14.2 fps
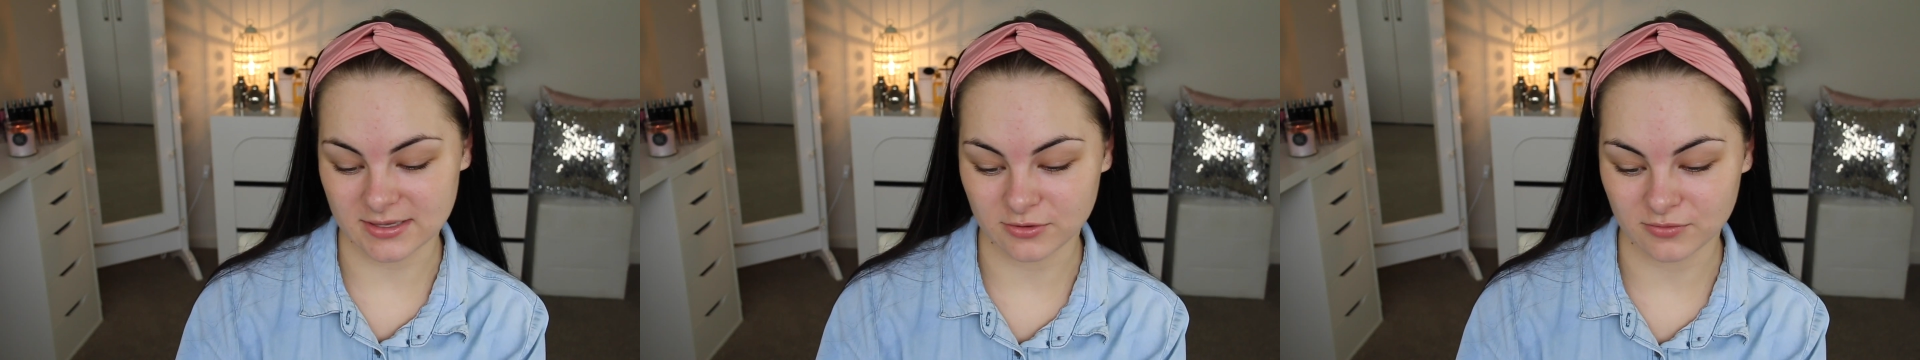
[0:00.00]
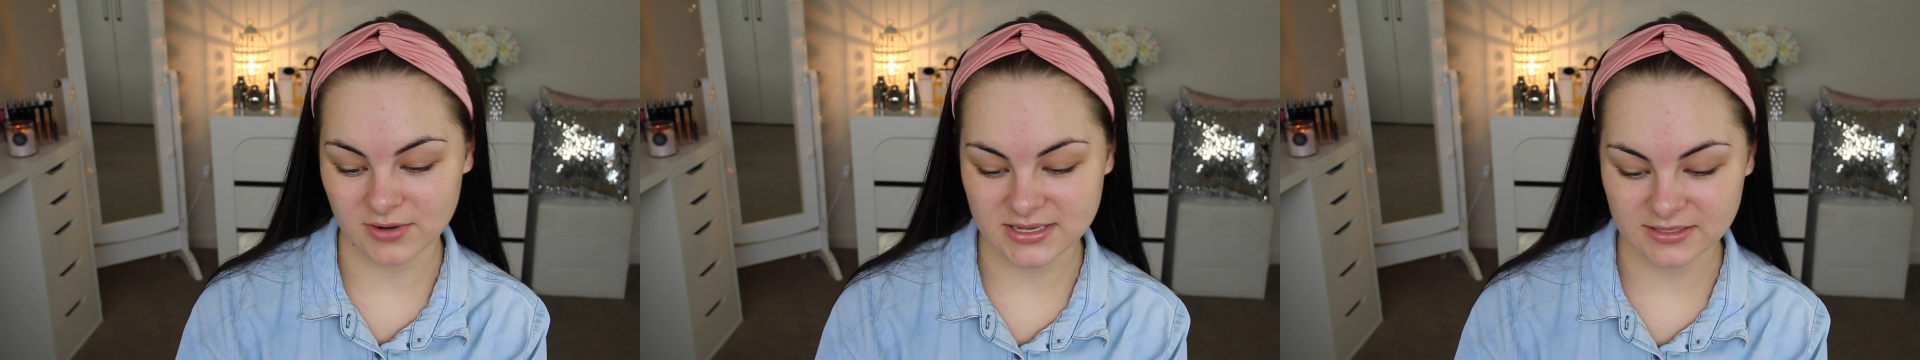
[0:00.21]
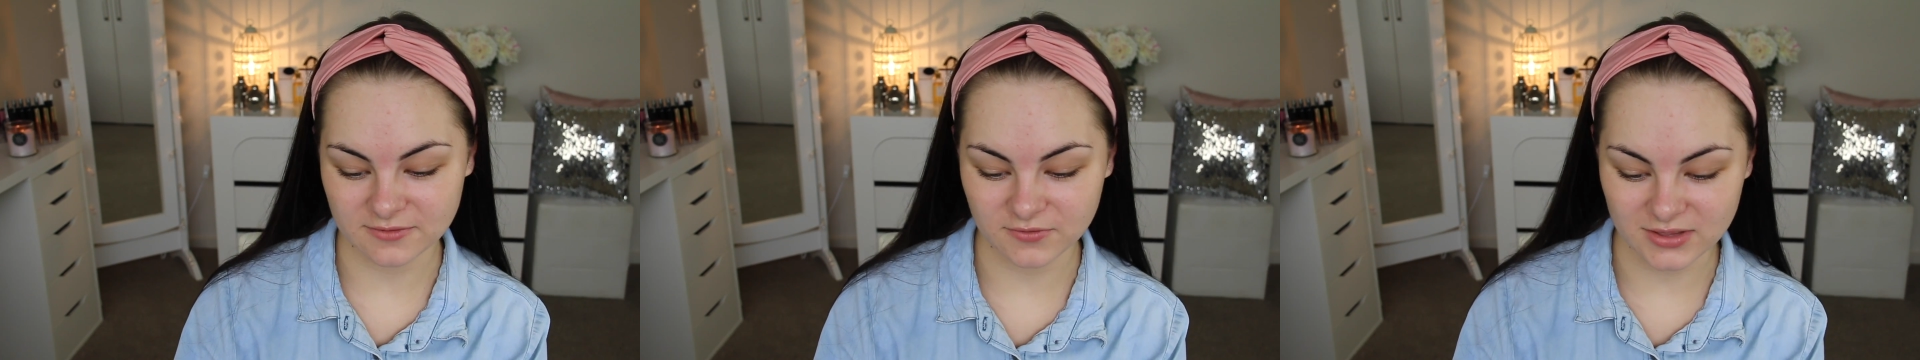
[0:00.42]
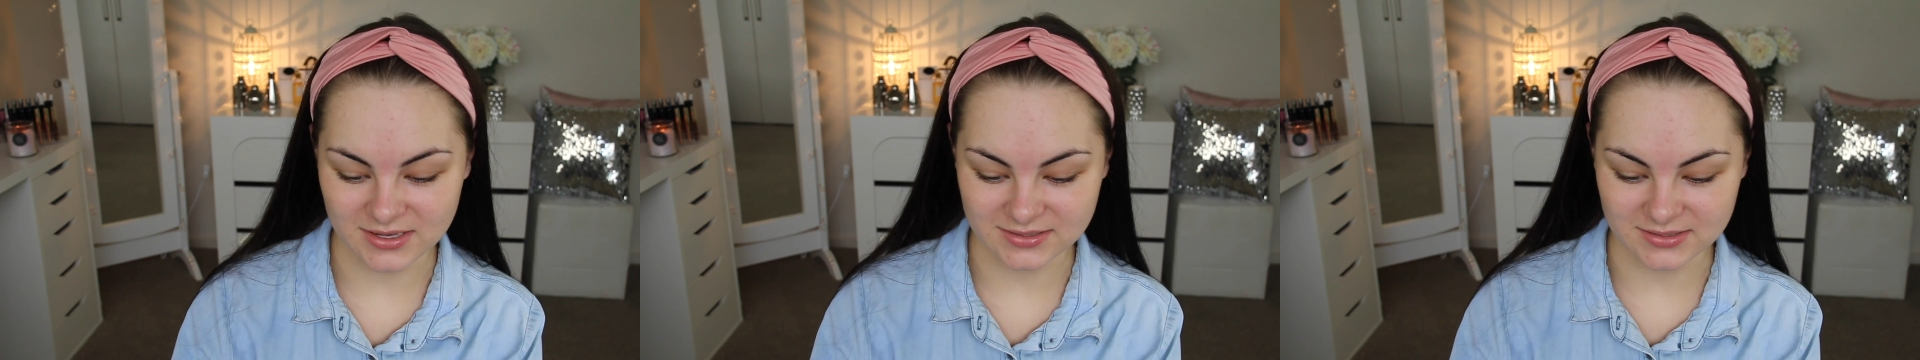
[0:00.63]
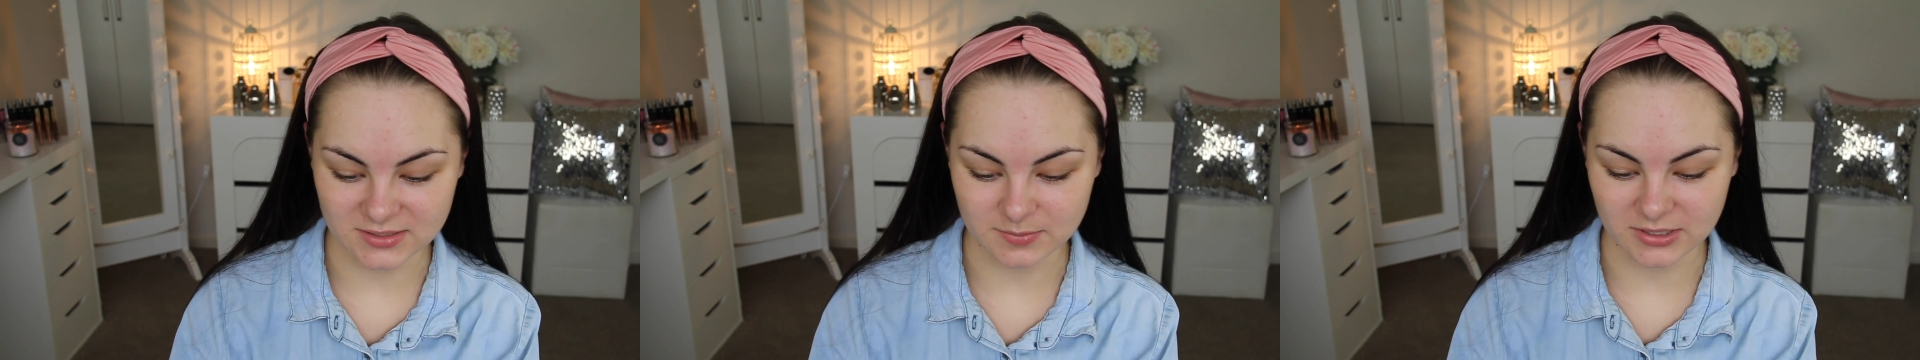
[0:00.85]
and the reason for
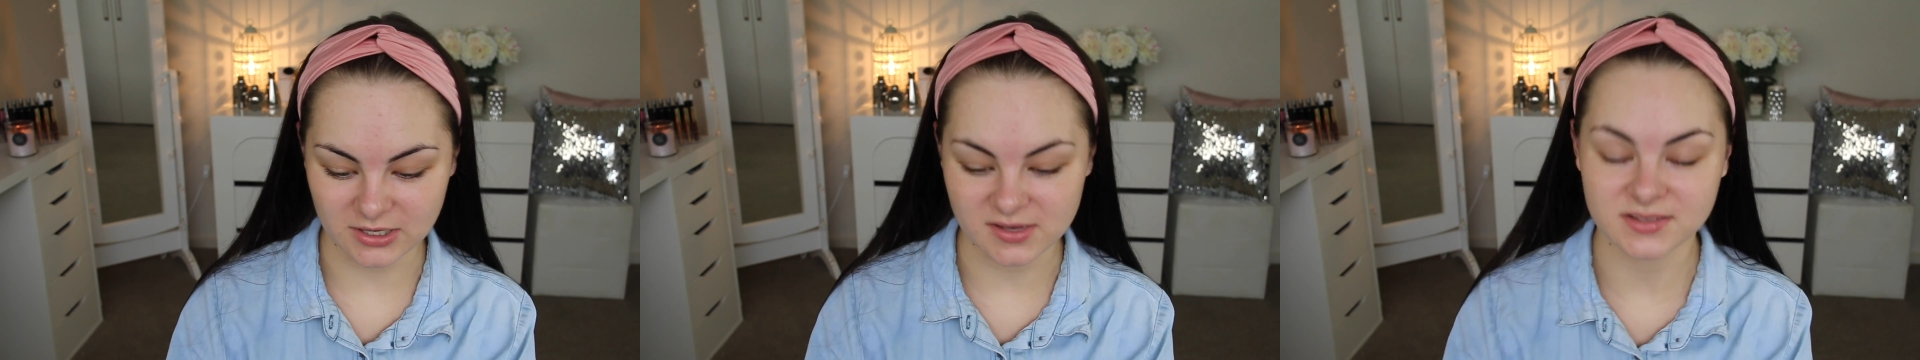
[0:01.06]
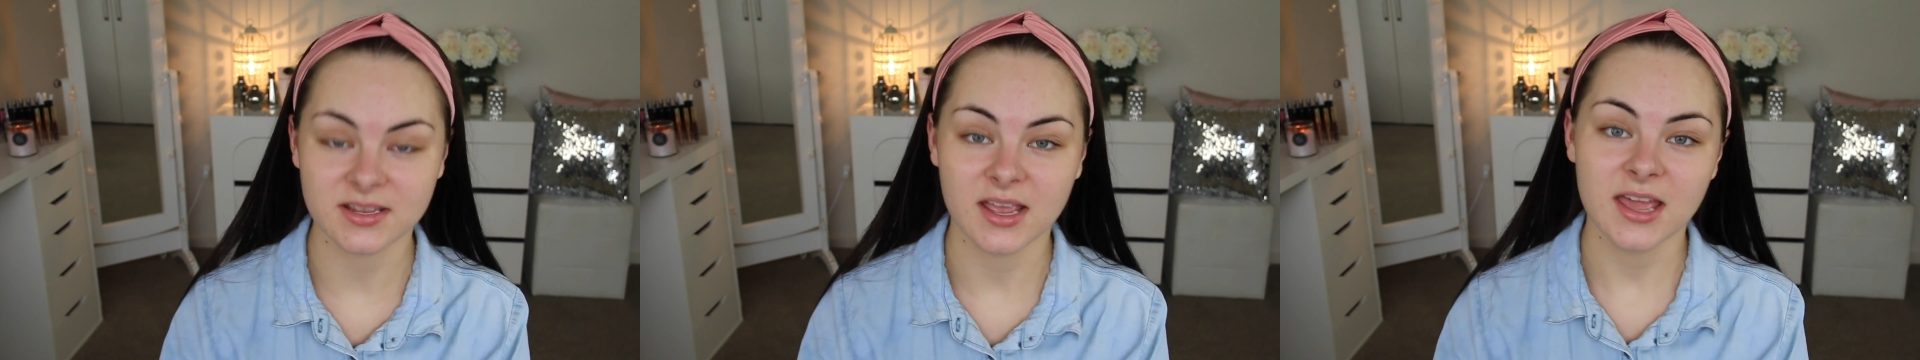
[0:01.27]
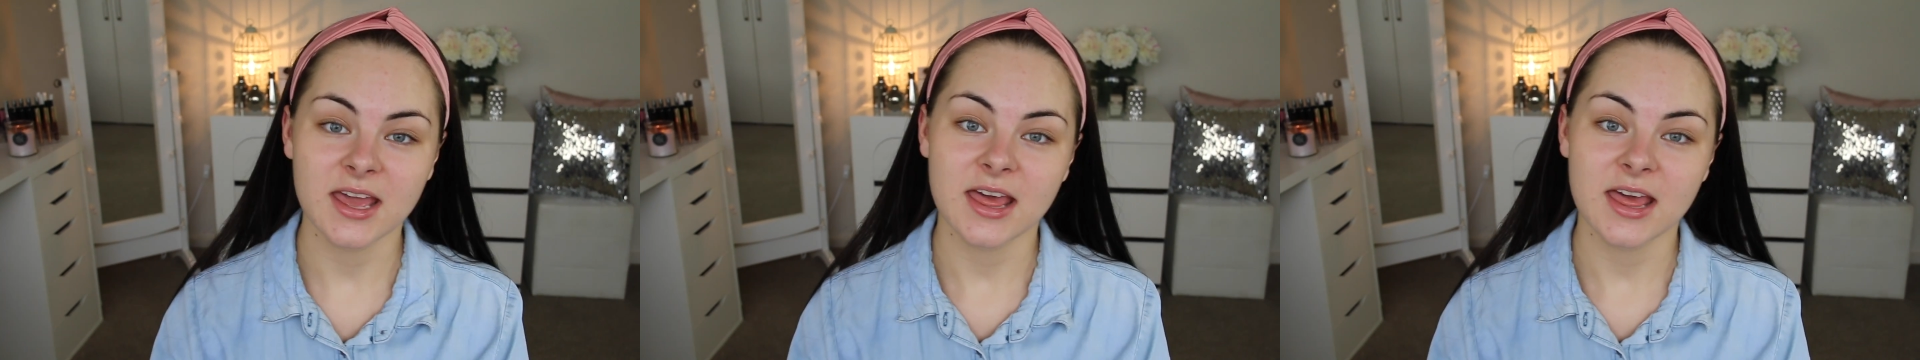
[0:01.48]
this is because